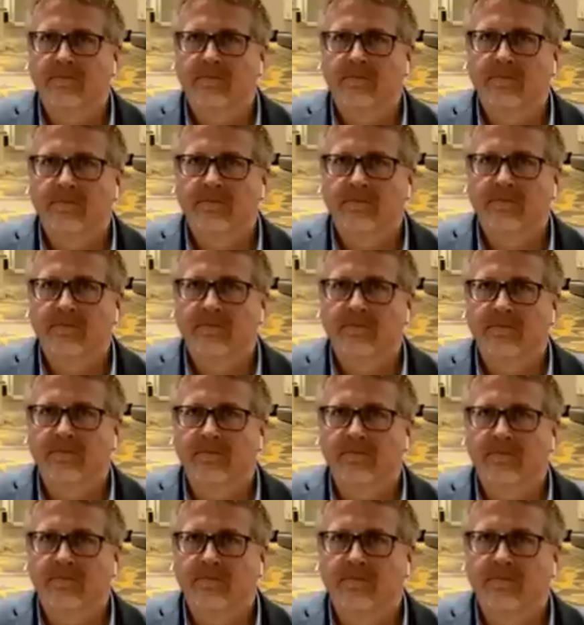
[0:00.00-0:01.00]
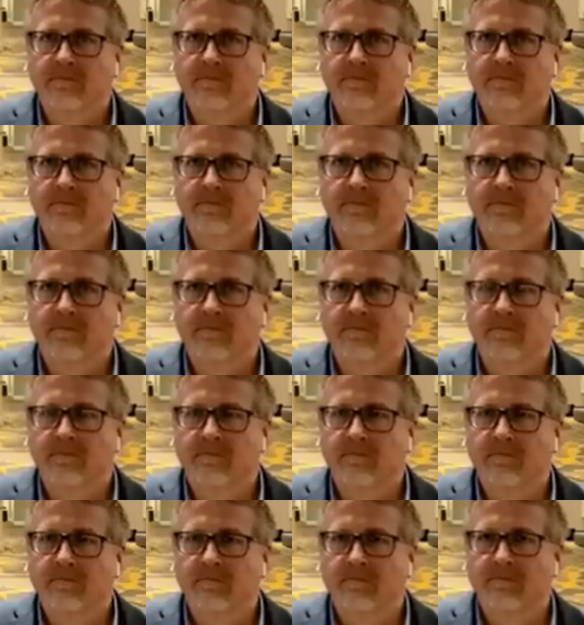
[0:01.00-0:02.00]

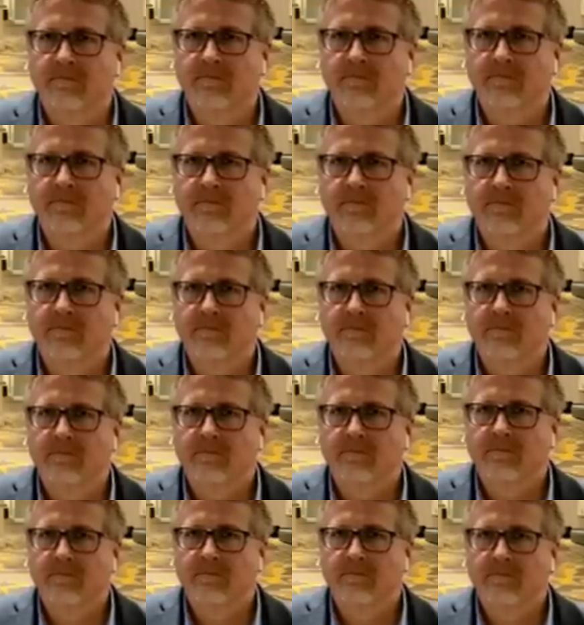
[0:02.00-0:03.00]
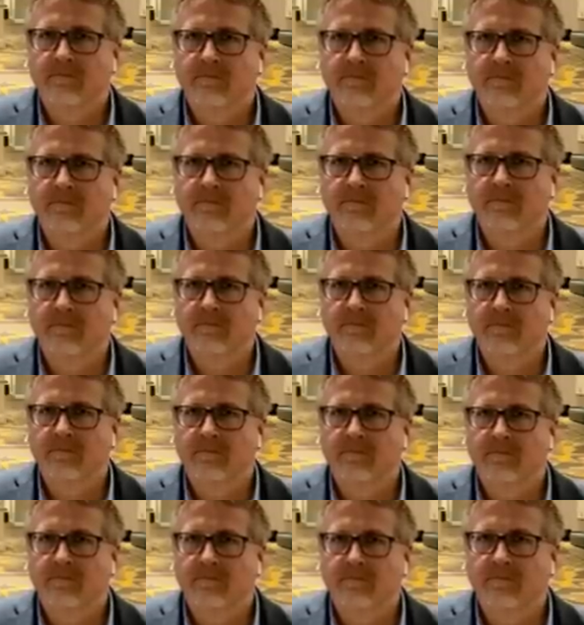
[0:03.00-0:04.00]

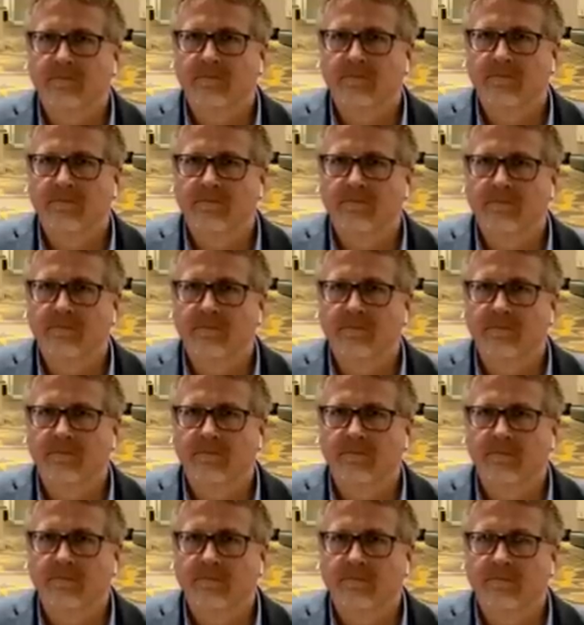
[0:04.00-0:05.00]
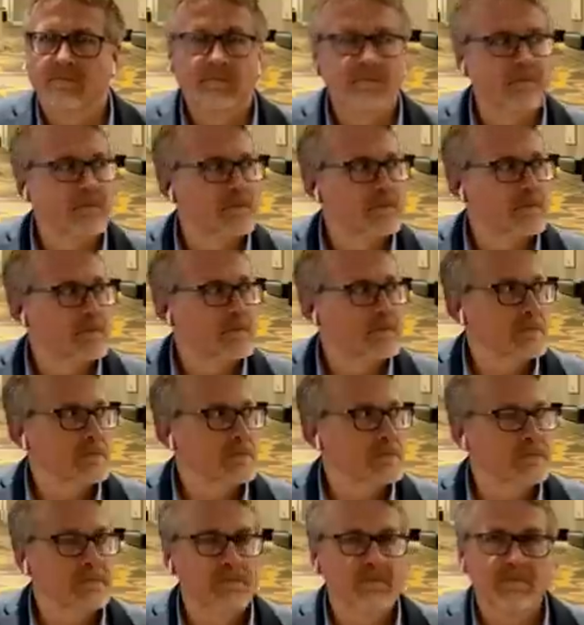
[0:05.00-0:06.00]

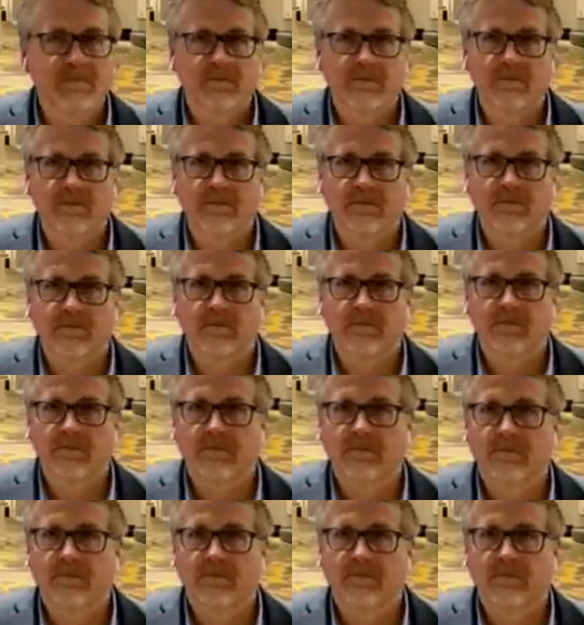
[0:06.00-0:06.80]
The person shown says nothing.